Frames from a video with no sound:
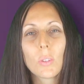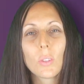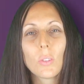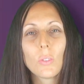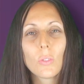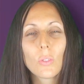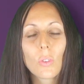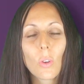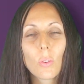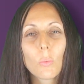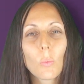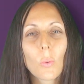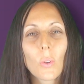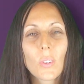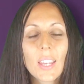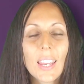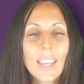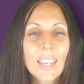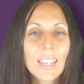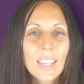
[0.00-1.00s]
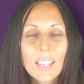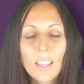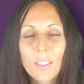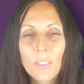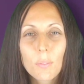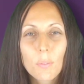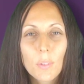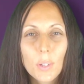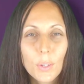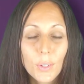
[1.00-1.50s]
you don't want any
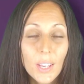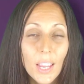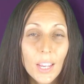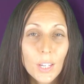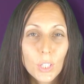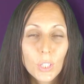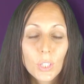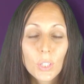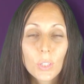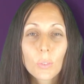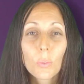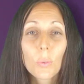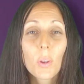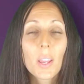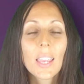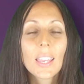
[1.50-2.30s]
other variation or